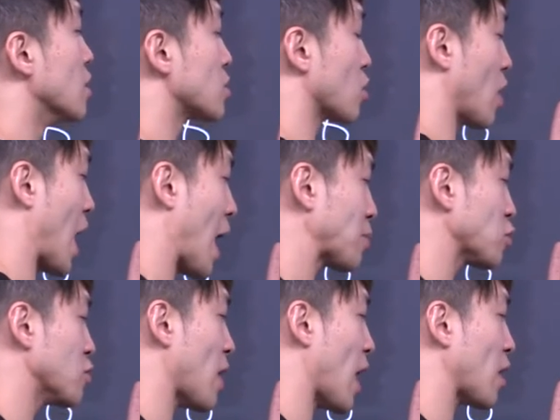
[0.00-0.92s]
So
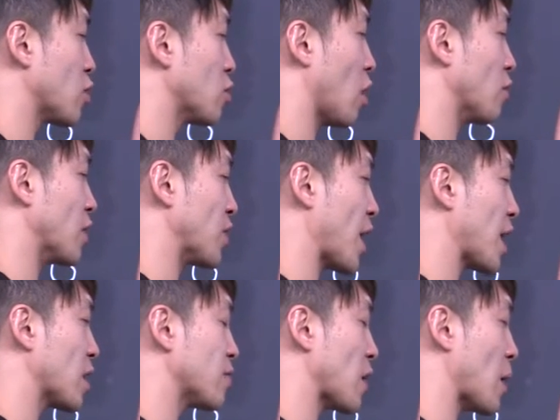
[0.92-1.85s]
absolute value of a
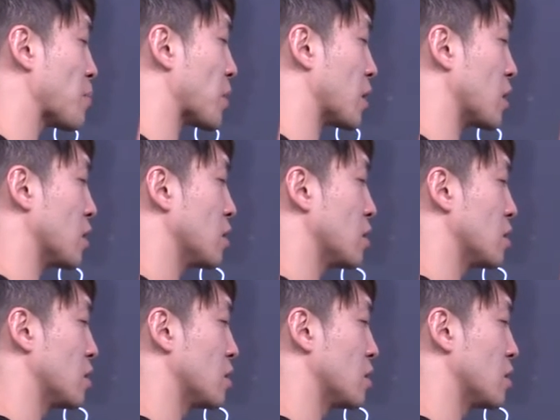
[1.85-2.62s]
negative number,